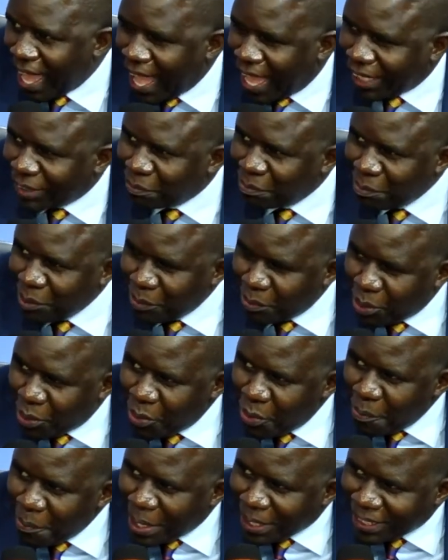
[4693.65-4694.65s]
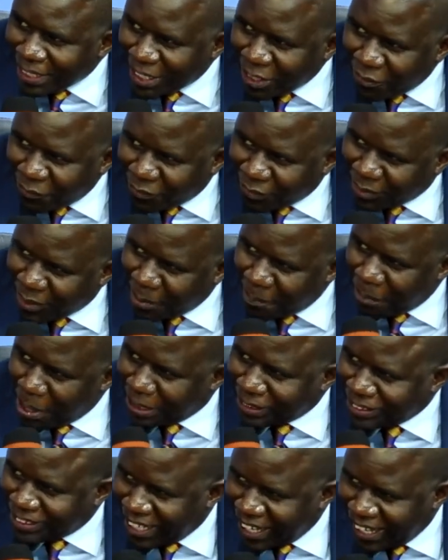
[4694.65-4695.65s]
as people who manage for the
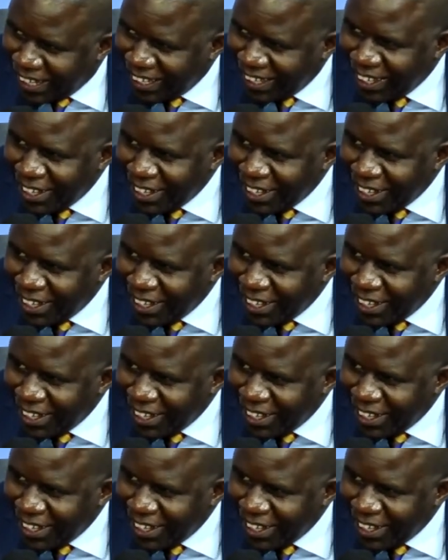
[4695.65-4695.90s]
master,